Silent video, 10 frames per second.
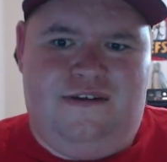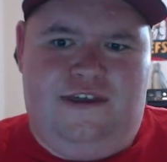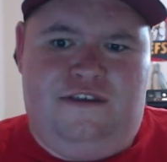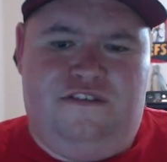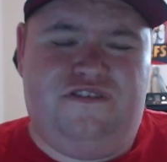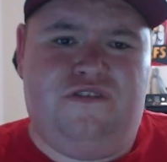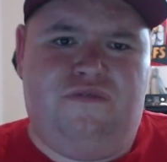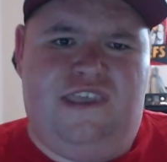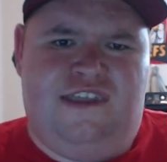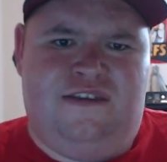And until
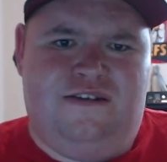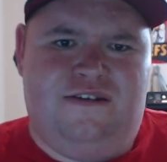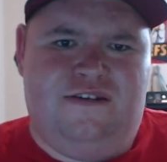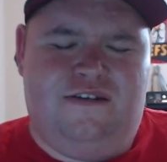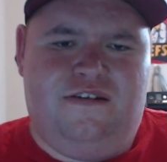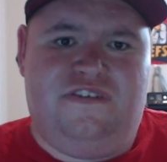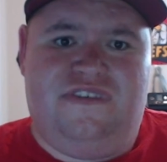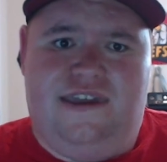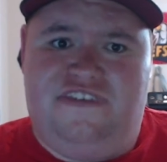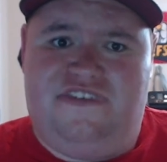then,
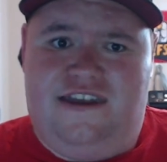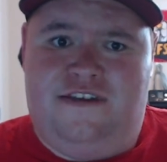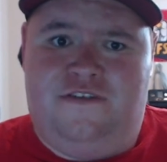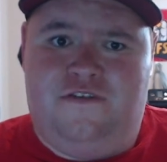stay safe.